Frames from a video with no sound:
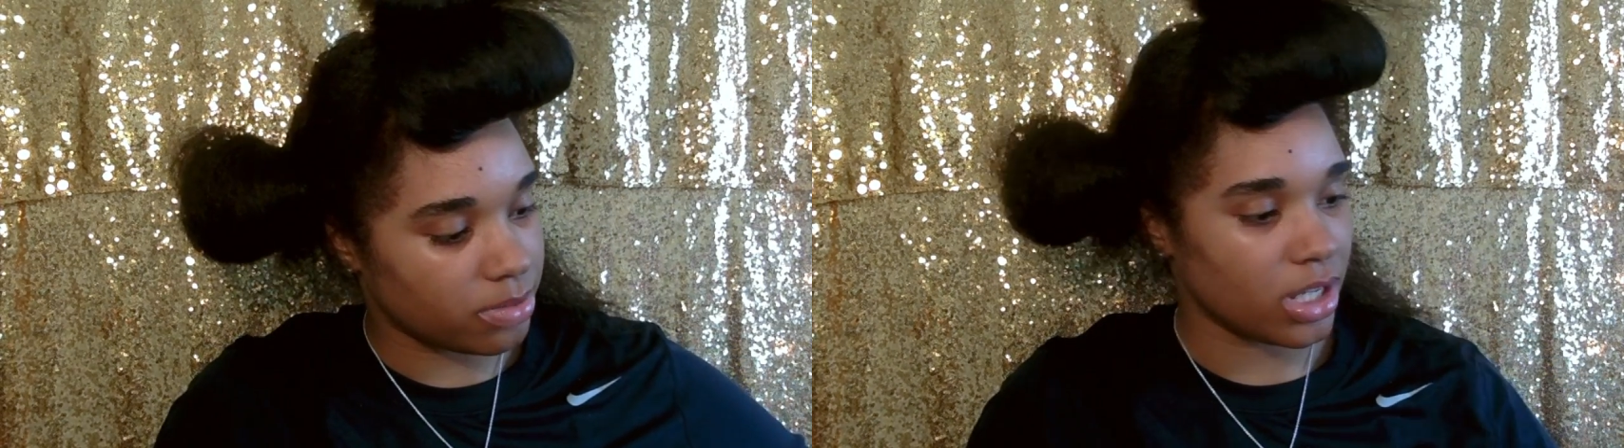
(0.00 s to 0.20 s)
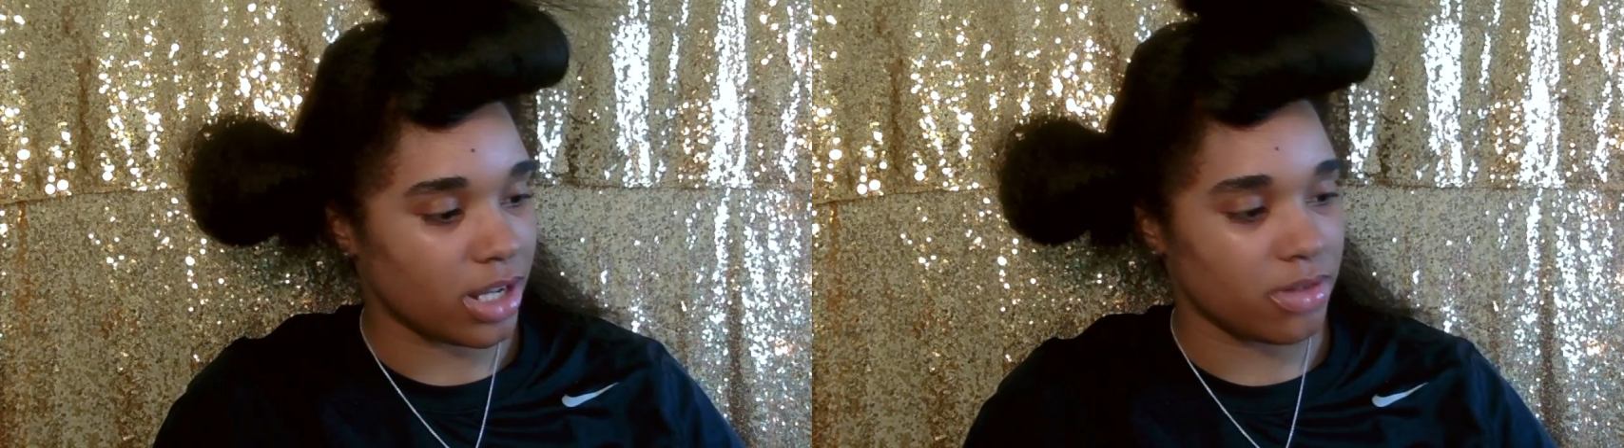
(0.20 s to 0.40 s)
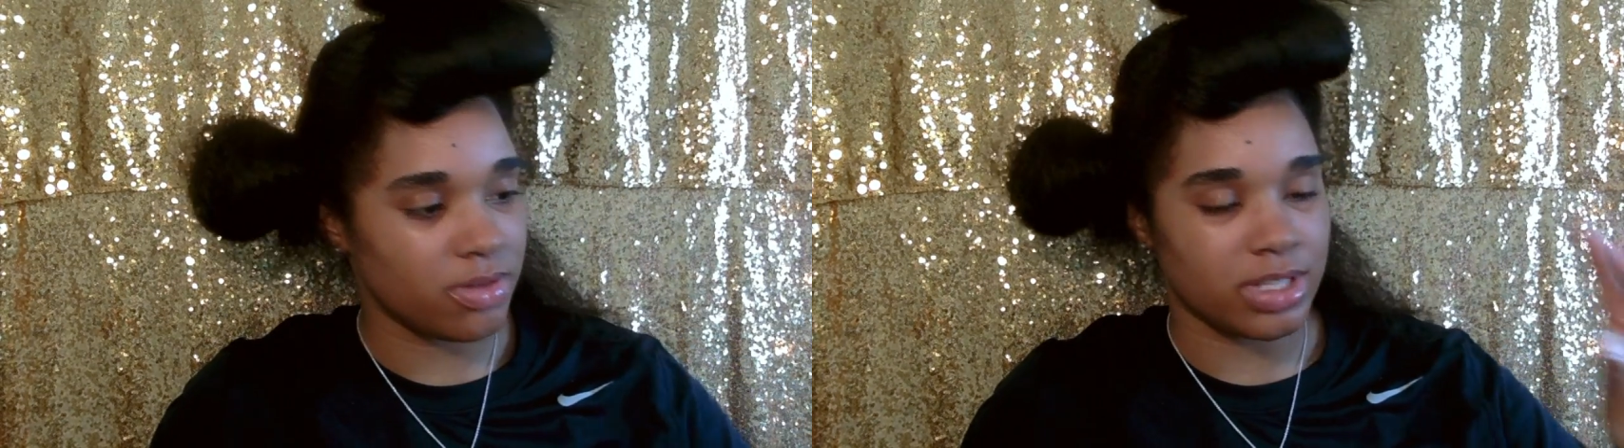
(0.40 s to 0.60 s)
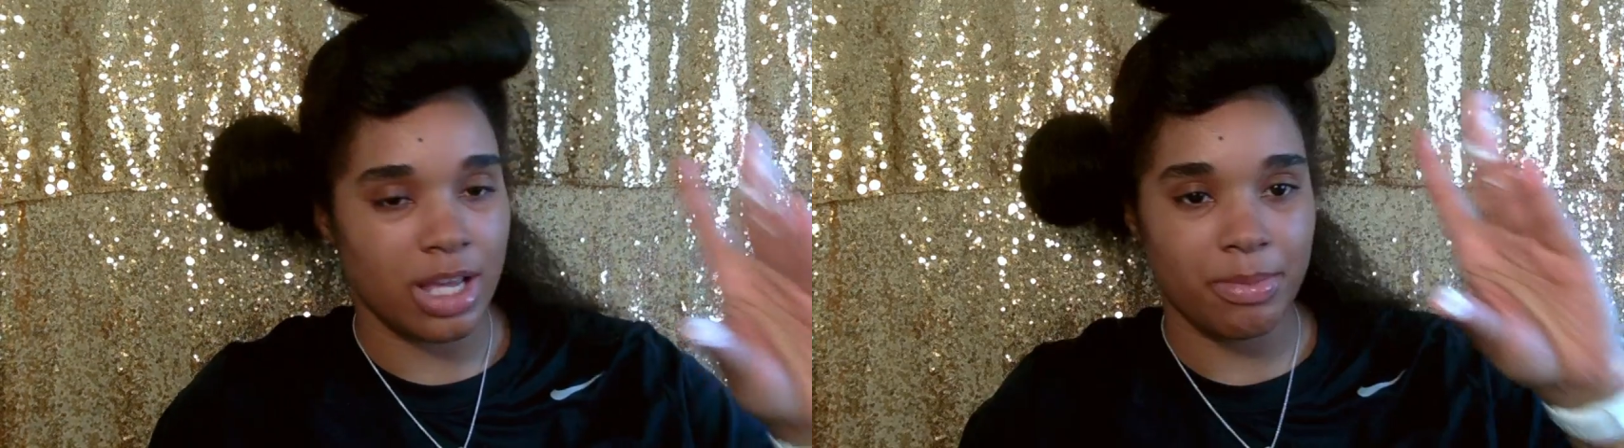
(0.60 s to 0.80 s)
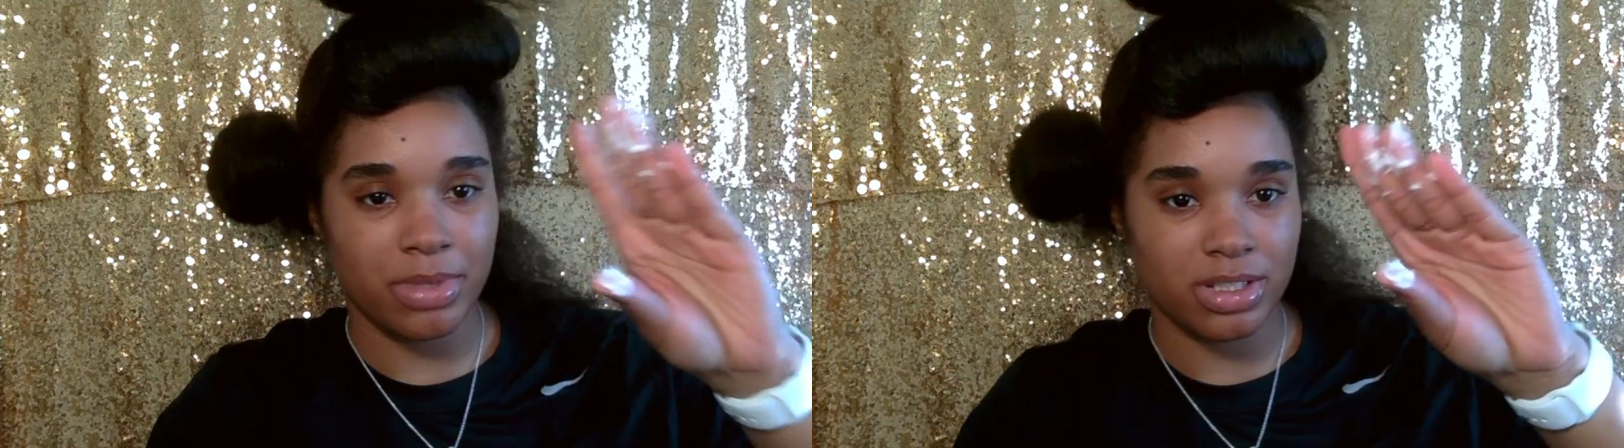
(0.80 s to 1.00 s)
And I don't use
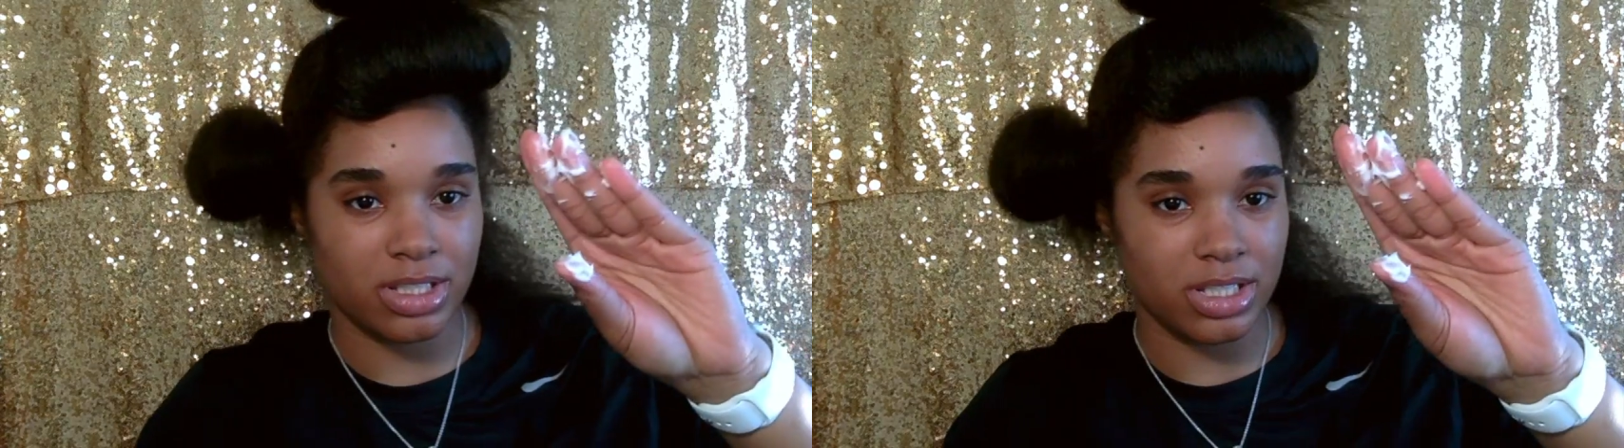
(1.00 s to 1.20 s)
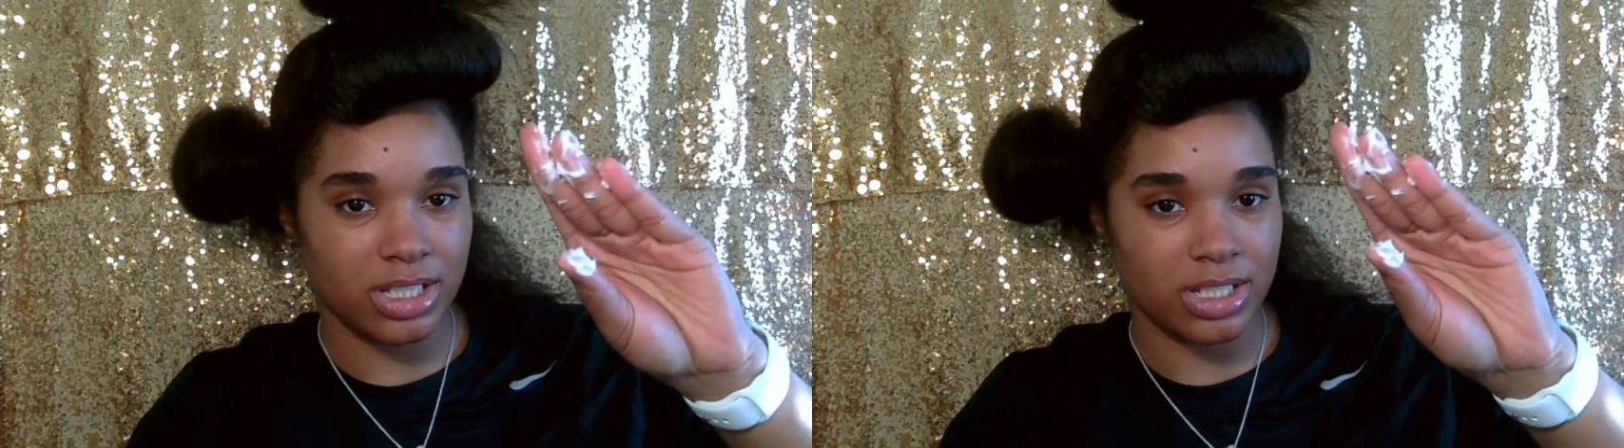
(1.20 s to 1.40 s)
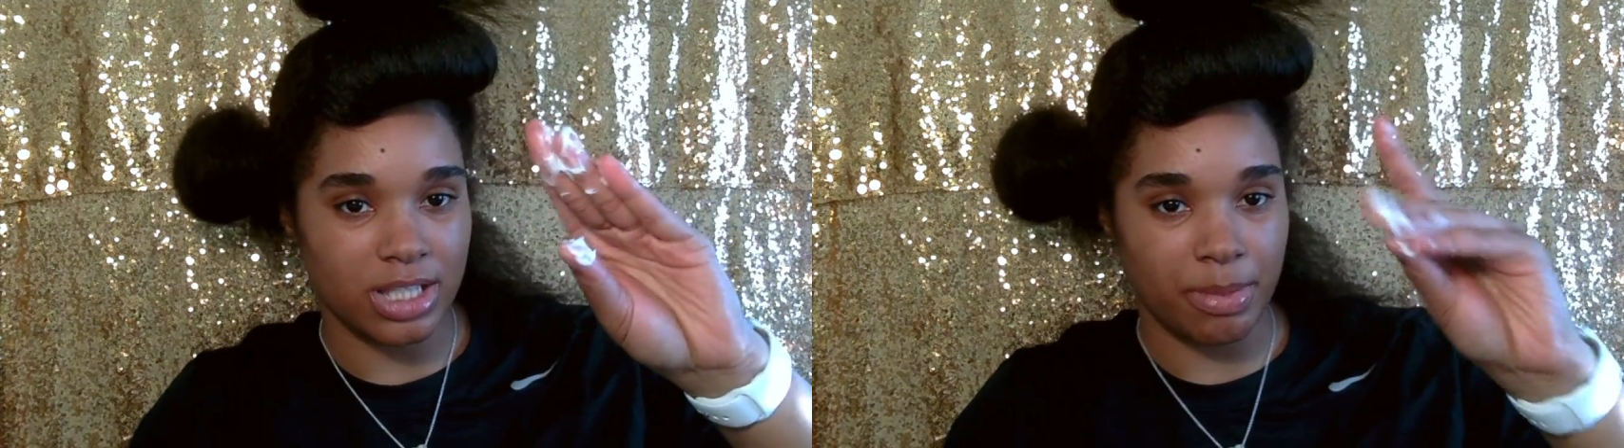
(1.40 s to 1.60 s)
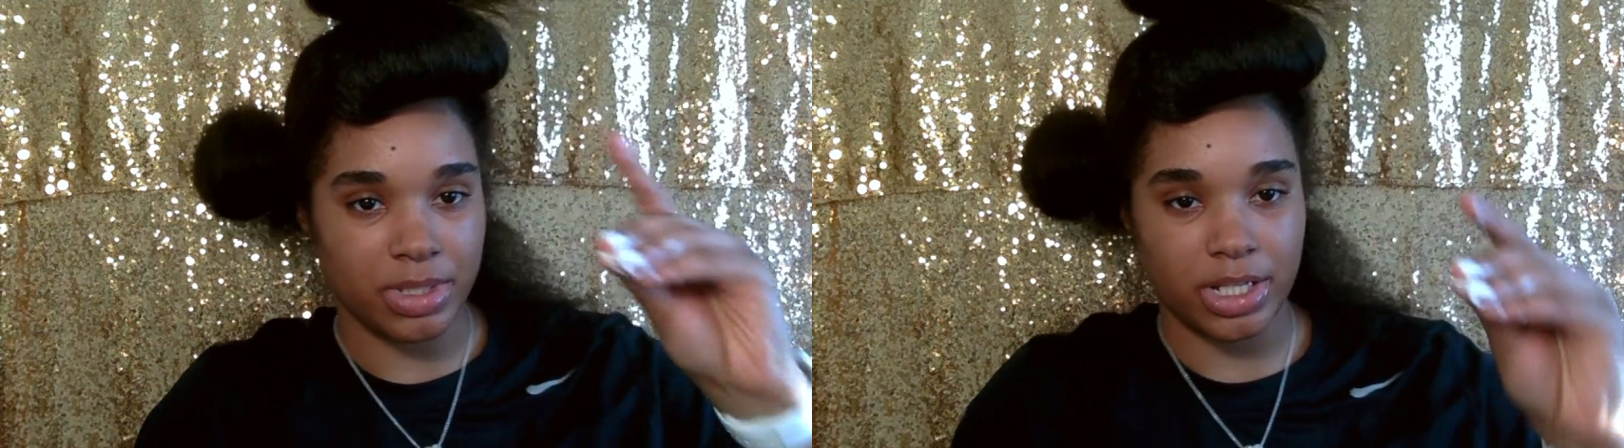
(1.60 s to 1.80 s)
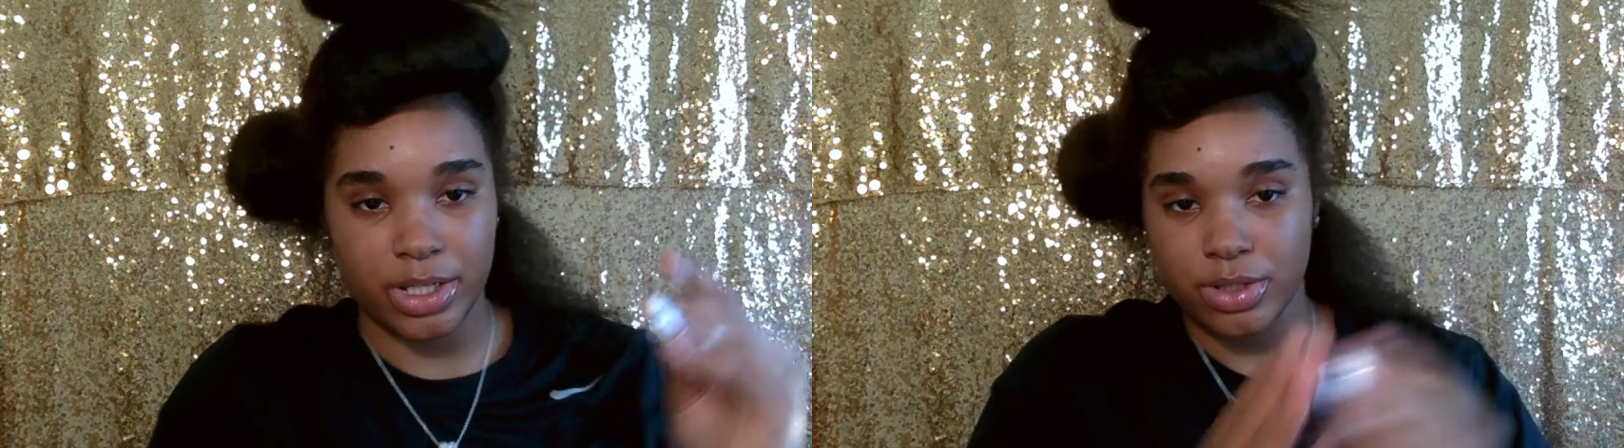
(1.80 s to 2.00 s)
that much. This is just how
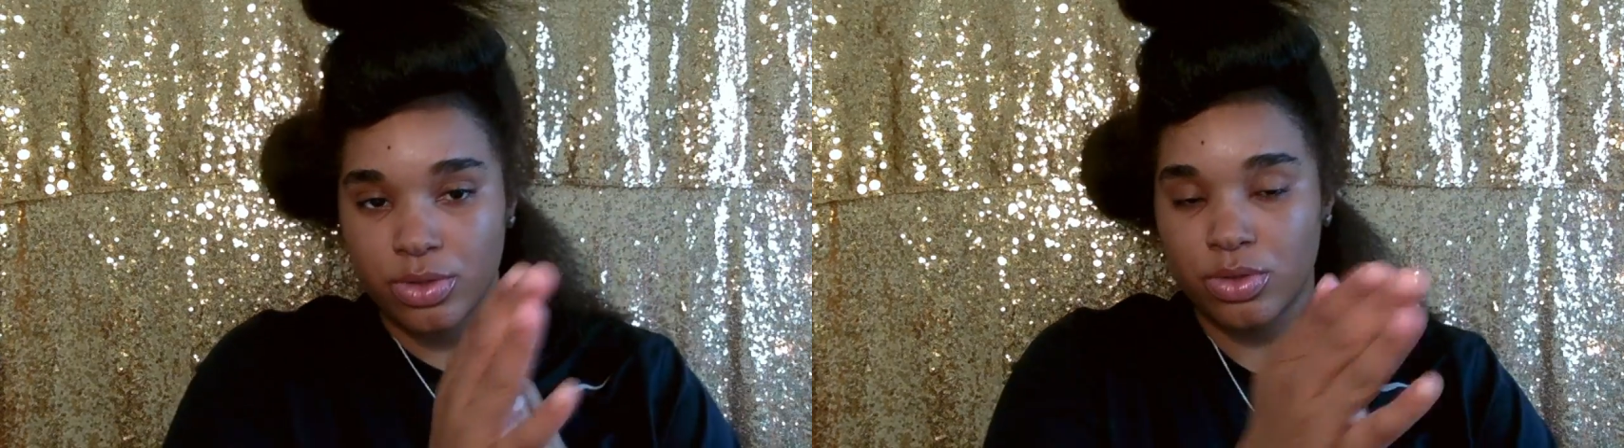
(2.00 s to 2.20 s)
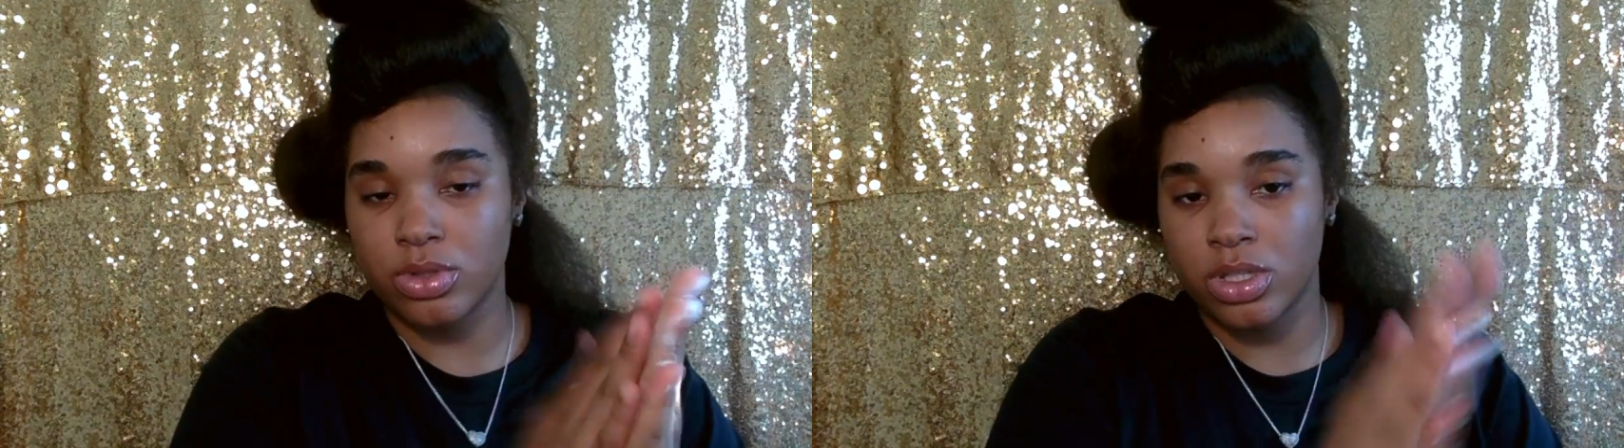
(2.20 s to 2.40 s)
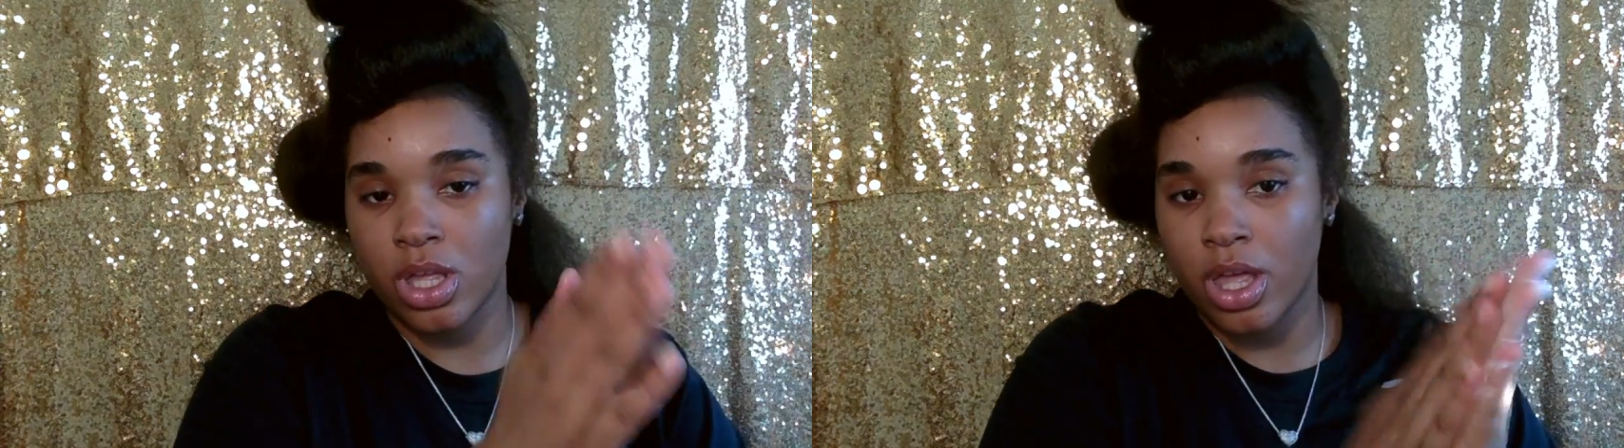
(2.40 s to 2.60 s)
much I use.